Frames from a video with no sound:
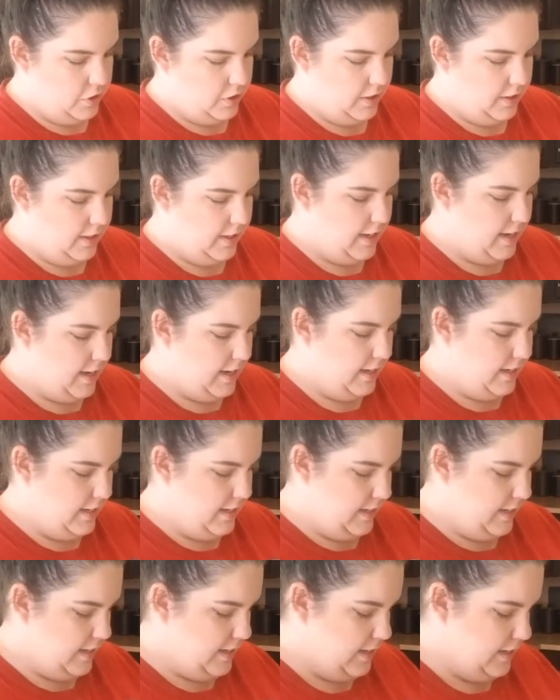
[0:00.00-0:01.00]
the
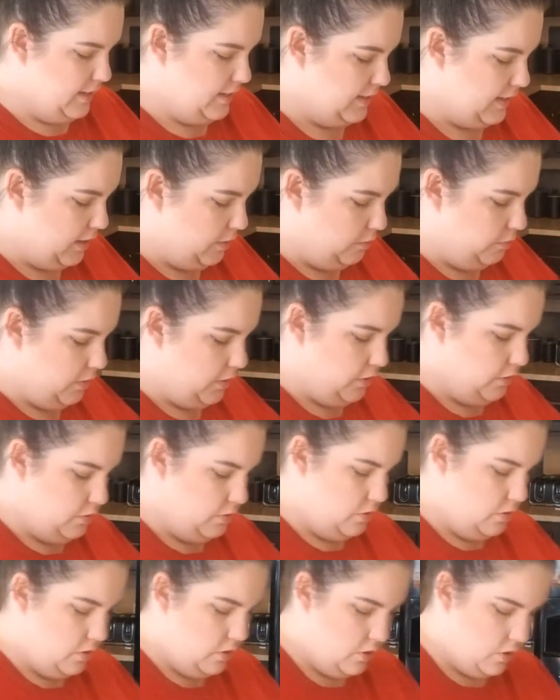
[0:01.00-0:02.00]
idea is that when you
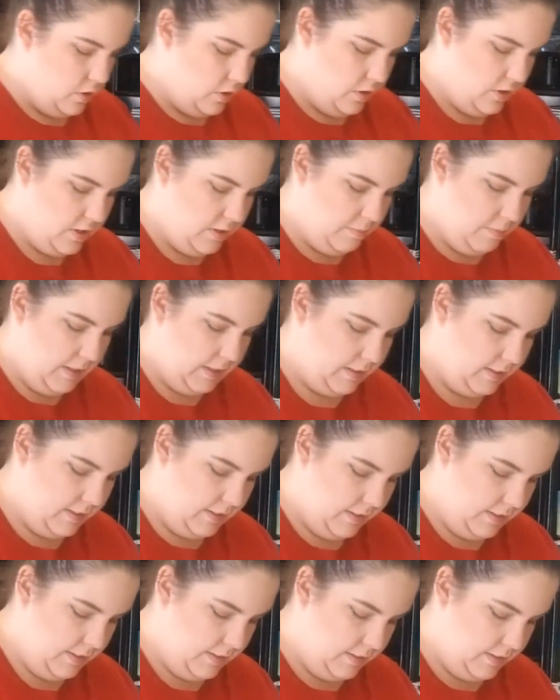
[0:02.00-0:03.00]
start to mix
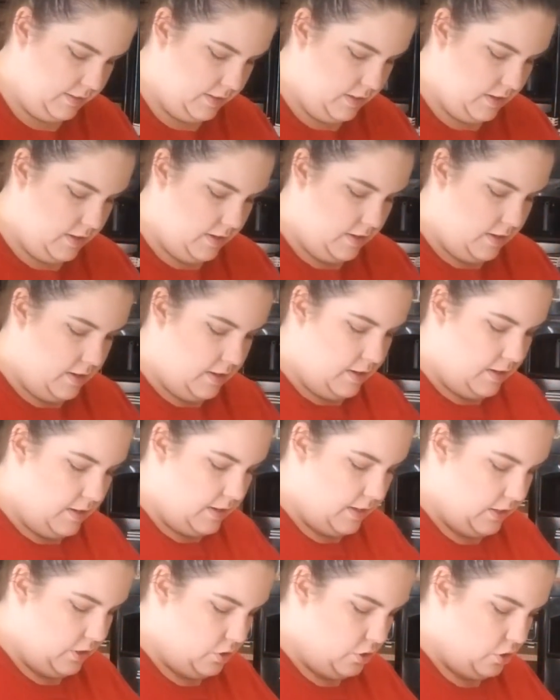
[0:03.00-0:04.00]
this,
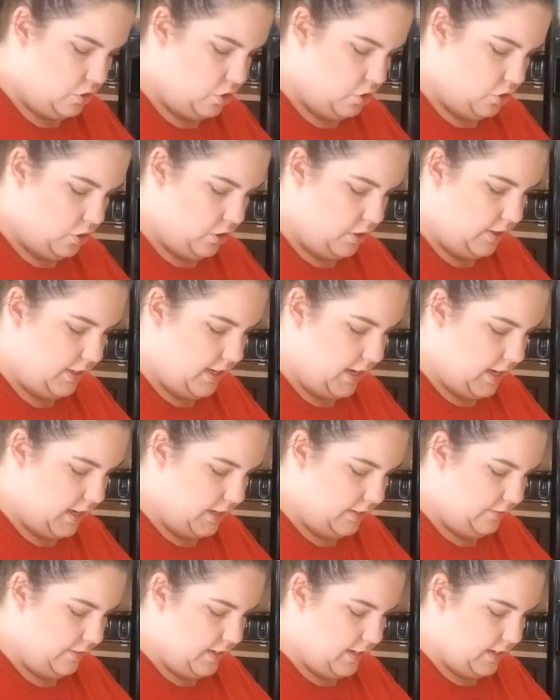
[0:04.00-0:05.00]
it should kind
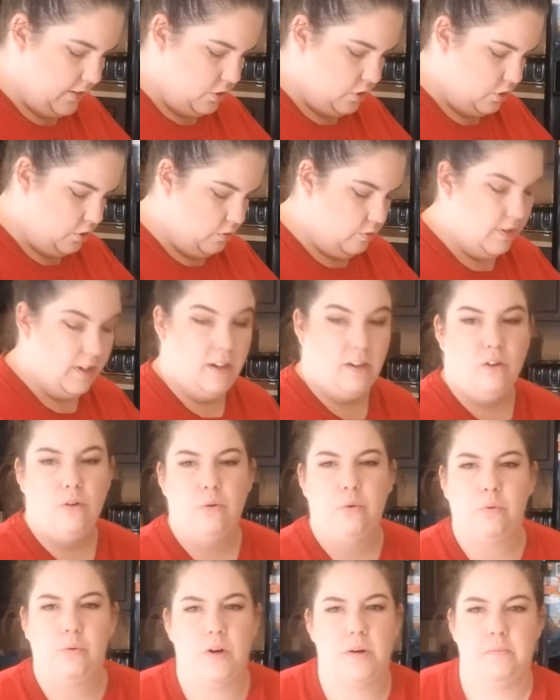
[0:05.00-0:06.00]
of get into a
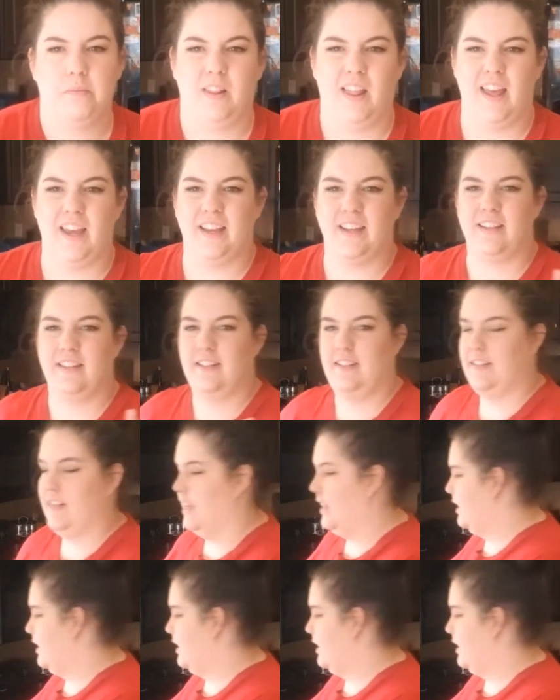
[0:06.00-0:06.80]
crumb-like state.